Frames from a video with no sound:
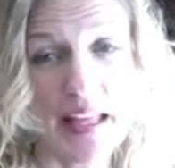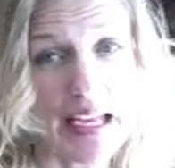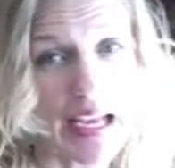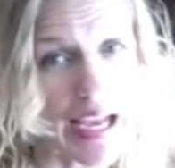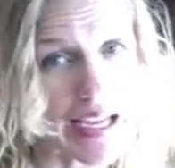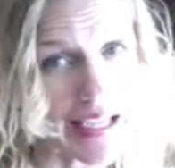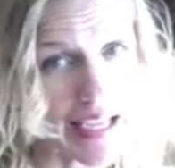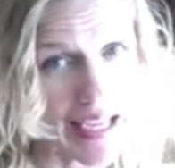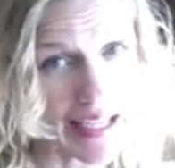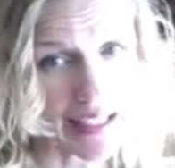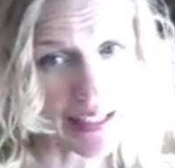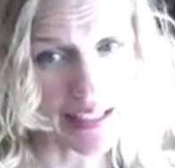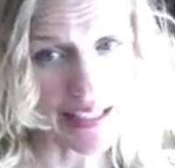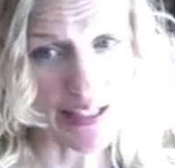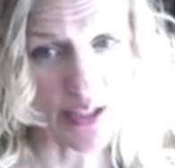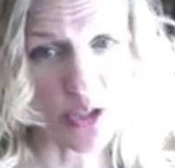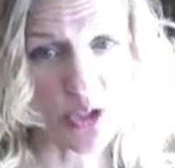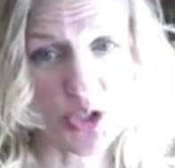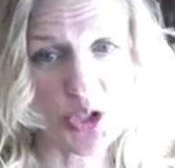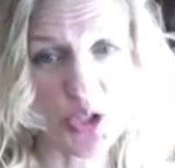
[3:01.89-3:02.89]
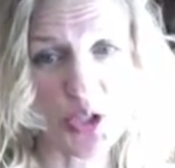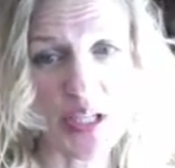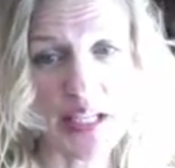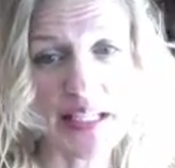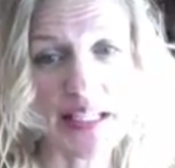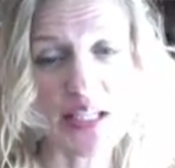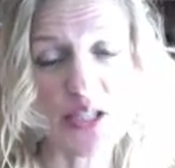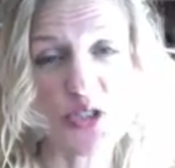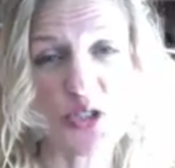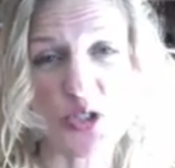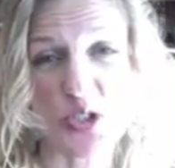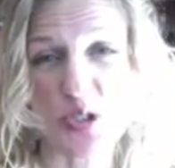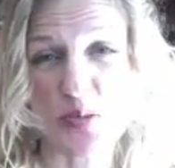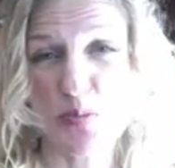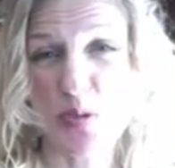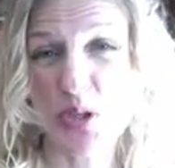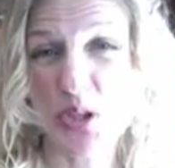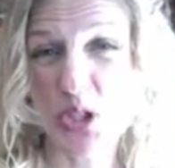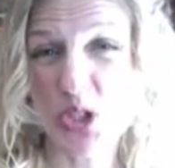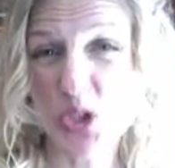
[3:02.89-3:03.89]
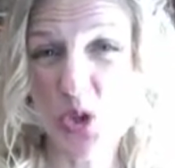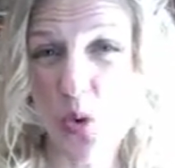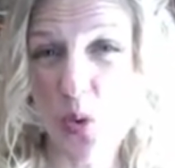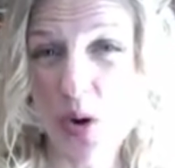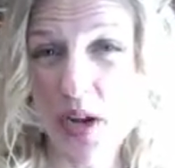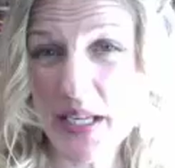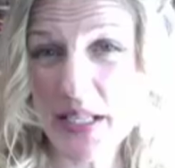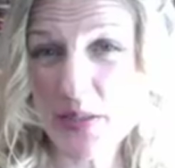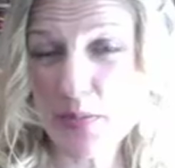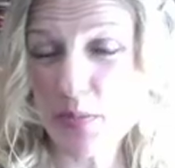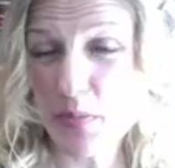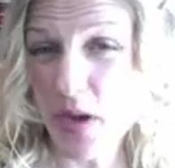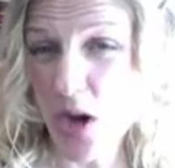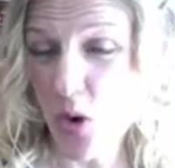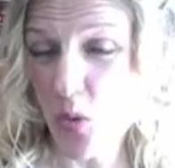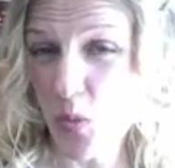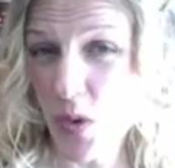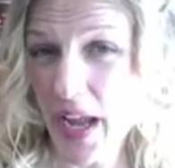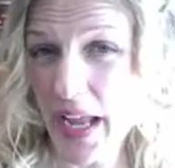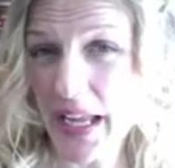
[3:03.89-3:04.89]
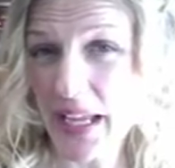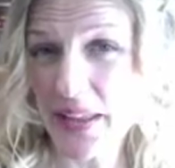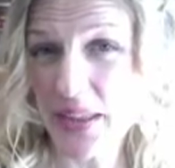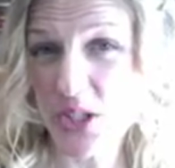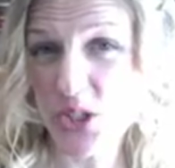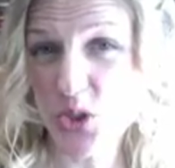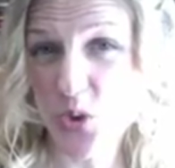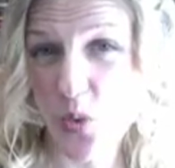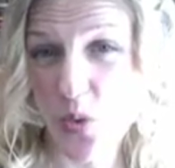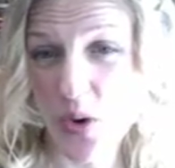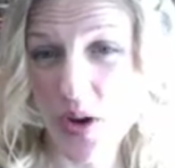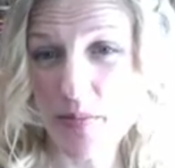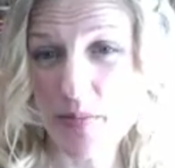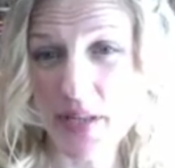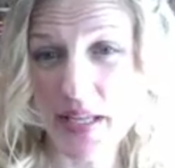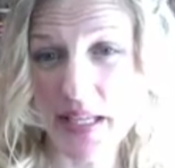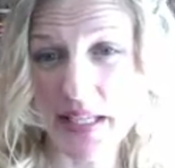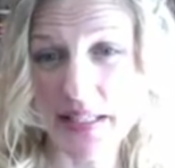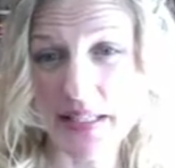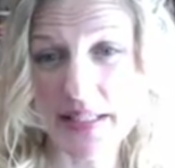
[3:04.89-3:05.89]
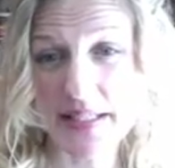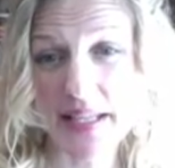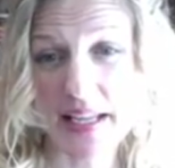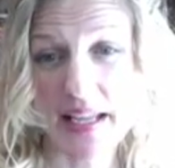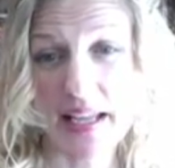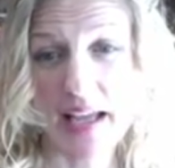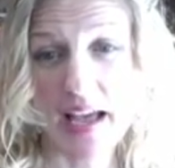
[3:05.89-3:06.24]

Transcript: Again, clean those dirty dishes. Put the toys away in the toy bins.